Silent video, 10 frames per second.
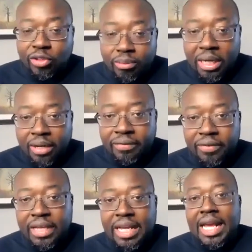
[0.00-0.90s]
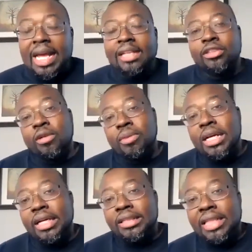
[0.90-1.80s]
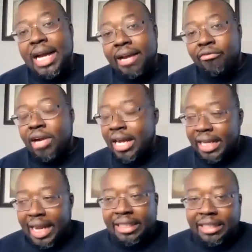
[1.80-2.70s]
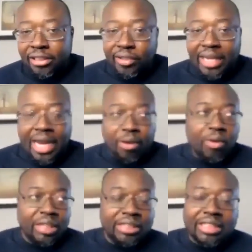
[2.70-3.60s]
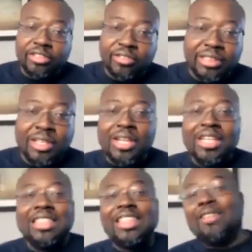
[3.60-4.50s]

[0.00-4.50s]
a history buff, and so because I I liked history, I would watch the history.